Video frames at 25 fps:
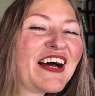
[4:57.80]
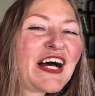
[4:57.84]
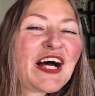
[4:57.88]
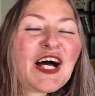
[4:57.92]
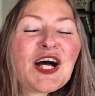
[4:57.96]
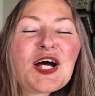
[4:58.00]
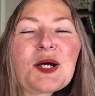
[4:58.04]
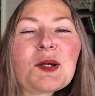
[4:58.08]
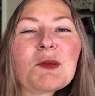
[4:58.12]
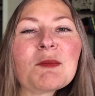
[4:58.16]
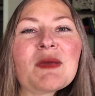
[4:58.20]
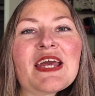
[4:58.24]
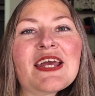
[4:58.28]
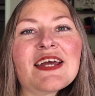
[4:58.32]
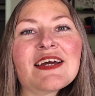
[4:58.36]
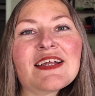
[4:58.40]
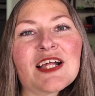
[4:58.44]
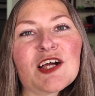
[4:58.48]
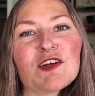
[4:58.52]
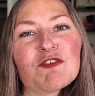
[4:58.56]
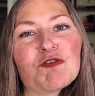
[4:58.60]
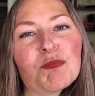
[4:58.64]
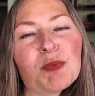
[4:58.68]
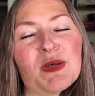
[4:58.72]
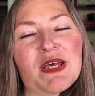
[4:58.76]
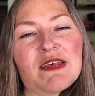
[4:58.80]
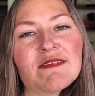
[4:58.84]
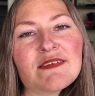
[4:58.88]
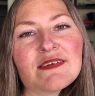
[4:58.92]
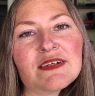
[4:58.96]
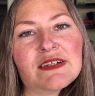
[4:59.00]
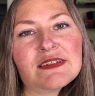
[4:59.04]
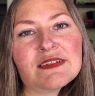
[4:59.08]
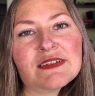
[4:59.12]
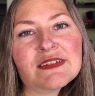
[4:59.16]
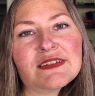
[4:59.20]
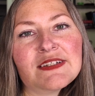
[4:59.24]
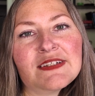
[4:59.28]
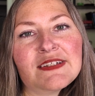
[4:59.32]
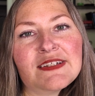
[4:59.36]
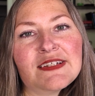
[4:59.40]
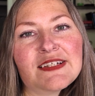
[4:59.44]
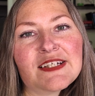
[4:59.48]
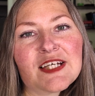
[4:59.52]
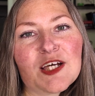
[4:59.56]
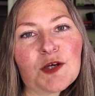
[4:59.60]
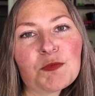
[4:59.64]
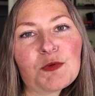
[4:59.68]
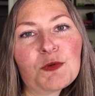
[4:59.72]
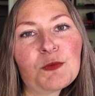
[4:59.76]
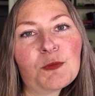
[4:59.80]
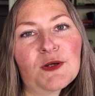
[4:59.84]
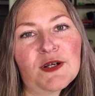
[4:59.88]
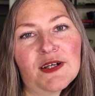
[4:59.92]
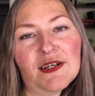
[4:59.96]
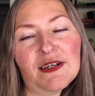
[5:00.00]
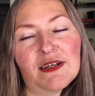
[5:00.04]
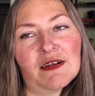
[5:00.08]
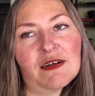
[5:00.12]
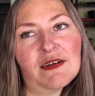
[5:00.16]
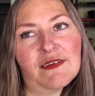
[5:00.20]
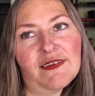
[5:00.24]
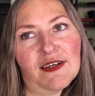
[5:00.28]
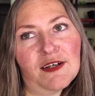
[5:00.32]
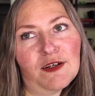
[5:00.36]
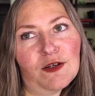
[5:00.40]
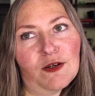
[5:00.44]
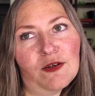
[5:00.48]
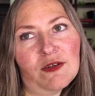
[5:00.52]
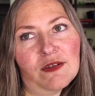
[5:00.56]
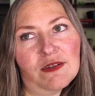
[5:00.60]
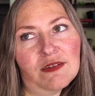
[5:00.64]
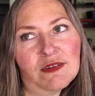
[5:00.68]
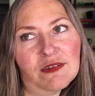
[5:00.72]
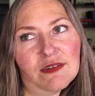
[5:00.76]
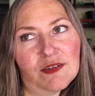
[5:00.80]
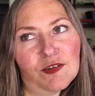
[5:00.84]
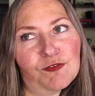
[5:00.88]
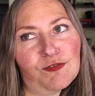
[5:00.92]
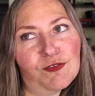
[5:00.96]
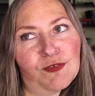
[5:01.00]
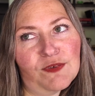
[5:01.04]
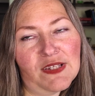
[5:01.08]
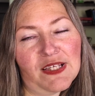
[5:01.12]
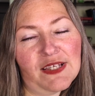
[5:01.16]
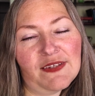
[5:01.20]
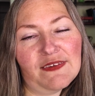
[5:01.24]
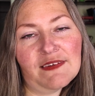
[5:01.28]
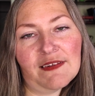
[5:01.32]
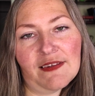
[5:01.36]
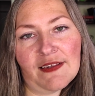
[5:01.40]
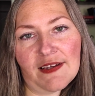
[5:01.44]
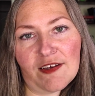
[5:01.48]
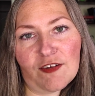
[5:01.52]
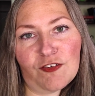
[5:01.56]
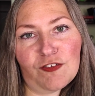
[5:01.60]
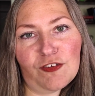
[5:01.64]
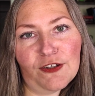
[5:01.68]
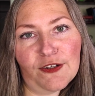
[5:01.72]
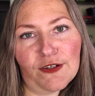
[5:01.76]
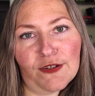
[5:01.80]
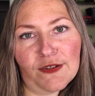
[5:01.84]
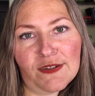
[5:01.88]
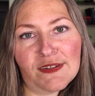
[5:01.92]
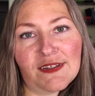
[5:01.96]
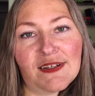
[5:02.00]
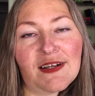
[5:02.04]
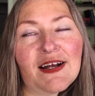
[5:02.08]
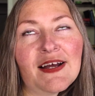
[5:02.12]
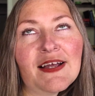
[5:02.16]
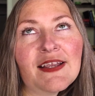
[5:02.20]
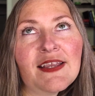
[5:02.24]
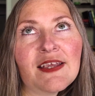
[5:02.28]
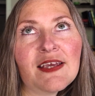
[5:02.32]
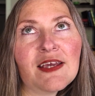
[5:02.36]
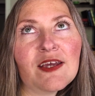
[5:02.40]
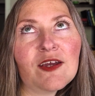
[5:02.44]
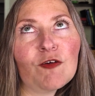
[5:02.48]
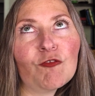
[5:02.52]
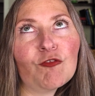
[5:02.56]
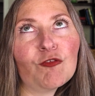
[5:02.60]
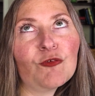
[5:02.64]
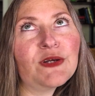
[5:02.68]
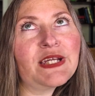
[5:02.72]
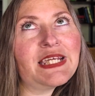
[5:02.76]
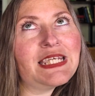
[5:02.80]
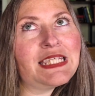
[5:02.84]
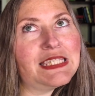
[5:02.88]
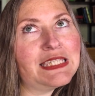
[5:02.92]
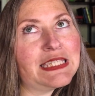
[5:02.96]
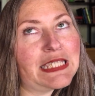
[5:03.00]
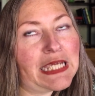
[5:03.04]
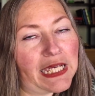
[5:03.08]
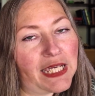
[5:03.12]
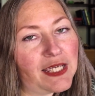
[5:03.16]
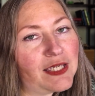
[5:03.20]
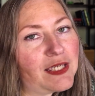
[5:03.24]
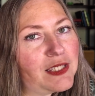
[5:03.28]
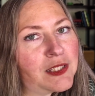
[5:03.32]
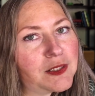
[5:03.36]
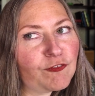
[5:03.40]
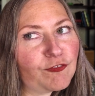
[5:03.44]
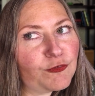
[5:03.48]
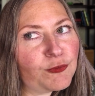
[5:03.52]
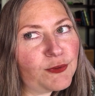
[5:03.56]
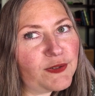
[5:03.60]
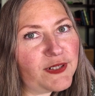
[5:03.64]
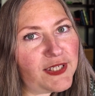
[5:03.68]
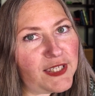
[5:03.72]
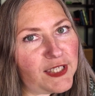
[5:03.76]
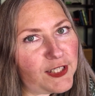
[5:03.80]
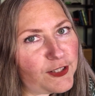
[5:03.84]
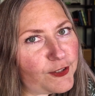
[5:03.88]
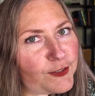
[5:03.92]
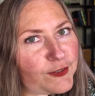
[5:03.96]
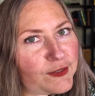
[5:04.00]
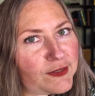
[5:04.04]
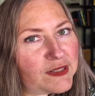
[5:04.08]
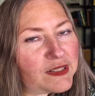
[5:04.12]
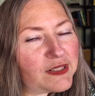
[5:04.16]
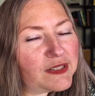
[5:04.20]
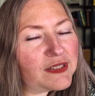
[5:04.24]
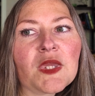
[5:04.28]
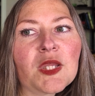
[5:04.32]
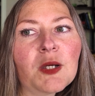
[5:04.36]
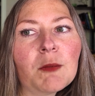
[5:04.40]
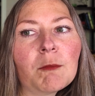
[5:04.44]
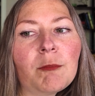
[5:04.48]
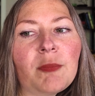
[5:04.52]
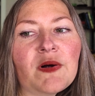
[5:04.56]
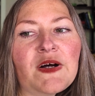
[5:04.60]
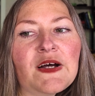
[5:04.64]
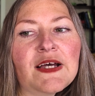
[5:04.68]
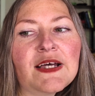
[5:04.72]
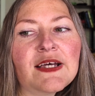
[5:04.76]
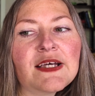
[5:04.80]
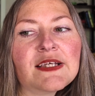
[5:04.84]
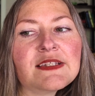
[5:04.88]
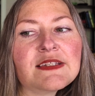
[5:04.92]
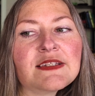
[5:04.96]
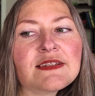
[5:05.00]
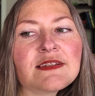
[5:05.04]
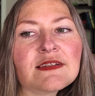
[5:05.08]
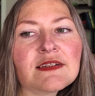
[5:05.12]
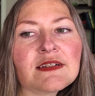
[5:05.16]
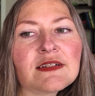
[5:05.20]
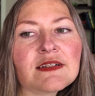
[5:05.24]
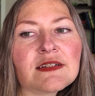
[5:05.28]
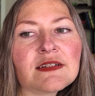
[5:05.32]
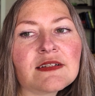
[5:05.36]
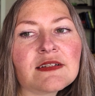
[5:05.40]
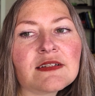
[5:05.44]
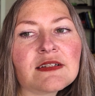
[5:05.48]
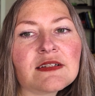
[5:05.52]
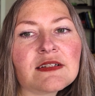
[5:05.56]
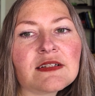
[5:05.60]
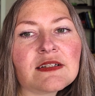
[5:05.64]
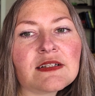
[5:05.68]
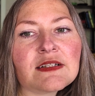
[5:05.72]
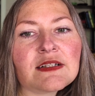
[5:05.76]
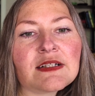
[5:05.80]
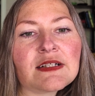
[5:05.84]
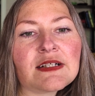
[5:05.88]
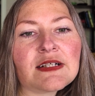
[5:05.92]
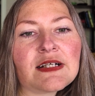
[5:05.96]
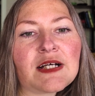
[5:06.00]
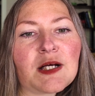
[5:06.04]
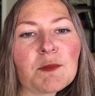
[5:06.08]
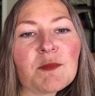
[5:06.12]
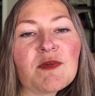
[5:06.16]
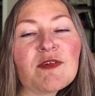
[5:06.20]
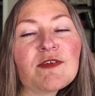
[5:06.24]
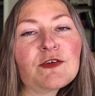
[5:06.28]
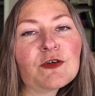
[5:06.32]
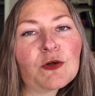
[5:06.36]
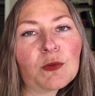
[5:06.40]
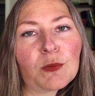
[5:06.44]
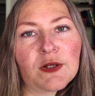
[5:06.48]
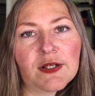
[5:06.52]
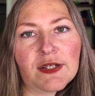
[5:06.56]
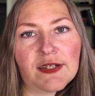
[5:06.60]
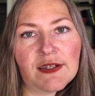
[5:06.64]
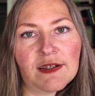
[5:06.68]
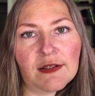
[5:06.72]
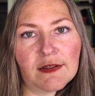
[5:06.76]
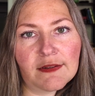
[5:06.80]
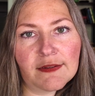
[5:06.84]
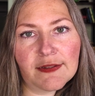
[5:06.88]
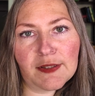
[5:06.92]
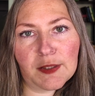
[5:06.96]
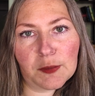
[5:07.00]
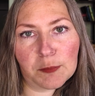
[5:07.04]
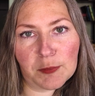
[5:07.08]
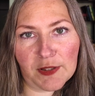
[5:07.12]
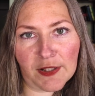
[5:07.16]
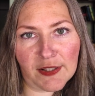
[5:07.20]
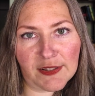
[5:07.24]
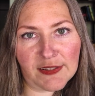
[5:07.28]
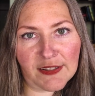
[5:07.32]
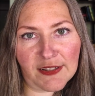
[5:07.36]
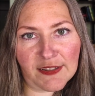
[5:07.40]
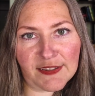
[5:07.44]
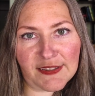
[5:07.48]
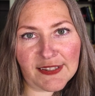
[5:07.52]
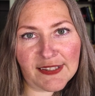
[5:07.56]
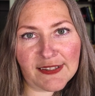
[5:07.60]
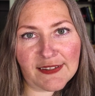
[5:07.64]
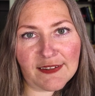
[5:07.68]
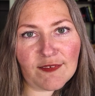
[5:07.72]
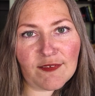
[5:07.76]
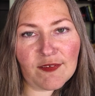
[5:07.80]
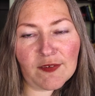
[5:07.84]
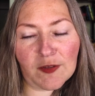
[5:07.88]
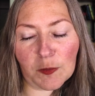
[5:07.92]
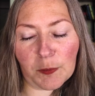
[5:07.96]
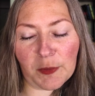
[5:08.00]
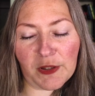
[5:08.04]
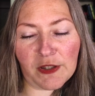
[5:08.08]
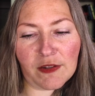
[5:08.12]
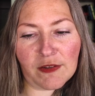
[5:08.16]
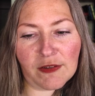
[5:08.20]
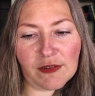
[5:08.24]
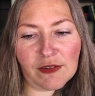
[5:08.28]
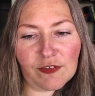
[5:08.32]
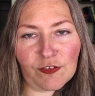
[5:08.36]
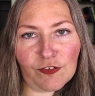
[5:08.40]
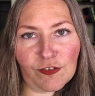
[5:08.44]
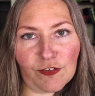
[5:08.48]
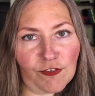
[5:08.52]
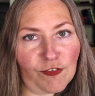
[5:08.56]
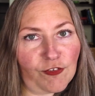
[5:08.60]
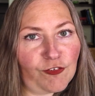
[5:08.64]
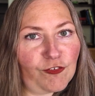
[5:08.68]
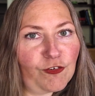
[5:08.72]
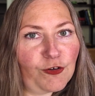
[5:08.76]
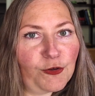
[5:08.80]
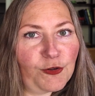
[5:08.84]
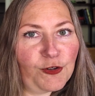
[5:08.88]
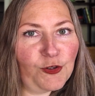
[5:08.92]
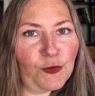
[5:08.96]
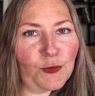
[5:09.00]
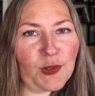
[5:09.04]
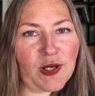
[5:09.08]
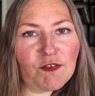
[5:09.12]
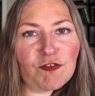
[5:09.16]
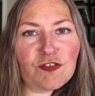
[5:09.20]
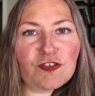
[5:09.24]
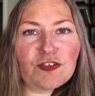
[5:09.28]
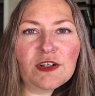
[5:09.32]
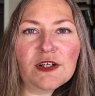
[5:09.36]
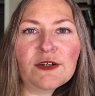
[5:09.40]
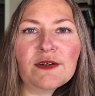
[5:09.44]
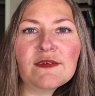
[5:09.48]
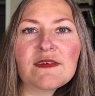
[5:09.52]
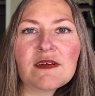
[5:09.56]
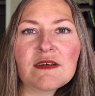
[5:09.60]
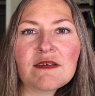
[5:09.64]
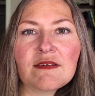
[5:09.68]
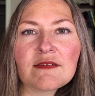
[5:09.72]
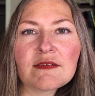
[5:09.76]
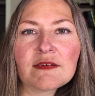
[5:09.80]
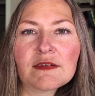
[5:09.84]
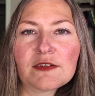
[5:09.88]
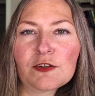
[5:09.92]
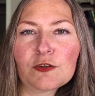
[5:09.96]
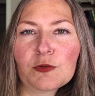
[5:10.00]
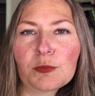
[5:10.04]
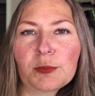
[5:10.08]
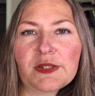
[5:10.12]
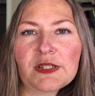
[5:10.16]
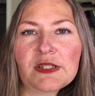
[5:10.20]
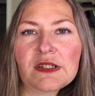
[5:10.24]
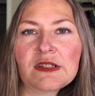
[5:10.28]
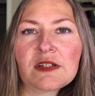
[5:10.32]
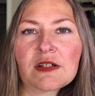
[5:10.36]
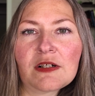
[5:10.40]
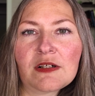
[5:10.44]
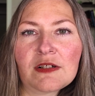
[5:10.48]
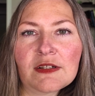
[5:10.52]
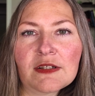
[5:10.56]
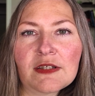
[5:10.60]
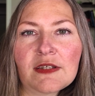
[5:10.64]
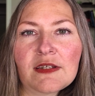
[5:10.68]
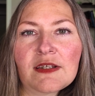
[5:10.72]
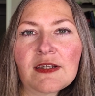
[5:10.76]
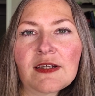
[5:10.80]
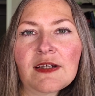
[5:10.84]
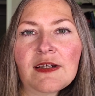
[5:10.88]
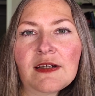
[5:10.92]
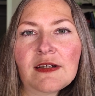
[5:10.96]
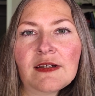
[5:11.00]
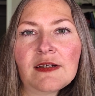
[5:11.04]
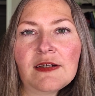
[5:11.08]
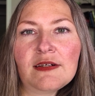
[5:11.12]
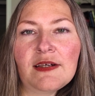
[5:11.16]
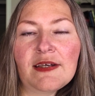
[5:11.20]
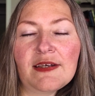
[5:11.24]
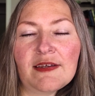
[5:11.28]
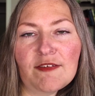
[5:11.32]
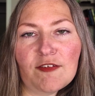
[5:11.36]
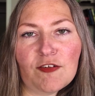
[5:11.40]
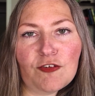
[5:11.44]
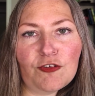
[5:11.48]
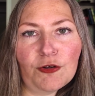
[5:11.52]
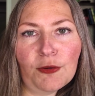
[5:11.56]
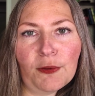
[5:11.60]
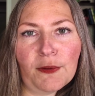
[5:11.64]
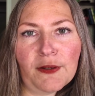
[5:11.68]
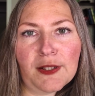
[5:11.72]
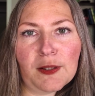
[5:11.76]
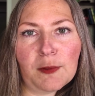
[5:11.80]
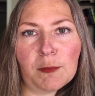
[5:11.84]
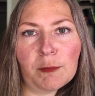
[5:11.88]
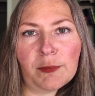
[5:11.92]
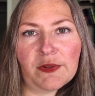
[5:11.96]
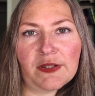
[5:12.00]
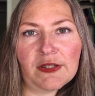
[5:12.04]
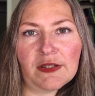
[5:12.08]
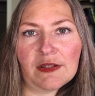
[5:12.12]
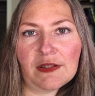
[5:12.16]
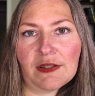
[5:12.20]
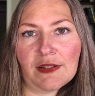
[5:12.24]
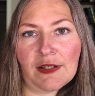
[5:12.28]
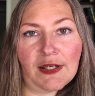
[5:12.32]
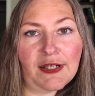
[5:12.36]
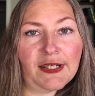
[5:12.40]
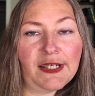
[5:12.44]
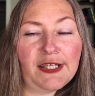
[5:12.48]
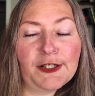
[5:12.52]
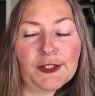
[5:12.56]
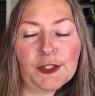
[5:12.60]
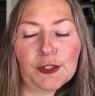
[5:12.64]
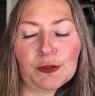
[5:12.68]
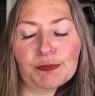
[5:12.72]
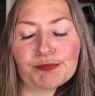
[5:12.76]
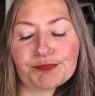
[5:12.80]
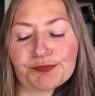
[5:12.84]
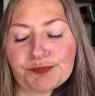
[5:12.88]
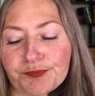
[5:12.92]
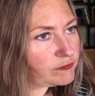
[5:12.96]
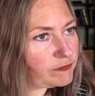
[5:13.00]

And I've been working on that for like the last year. Not every day for a year, but I'm still working on it. I'm not done yet. So let me just show you. I've shared this a little bit on Instagram, but not here.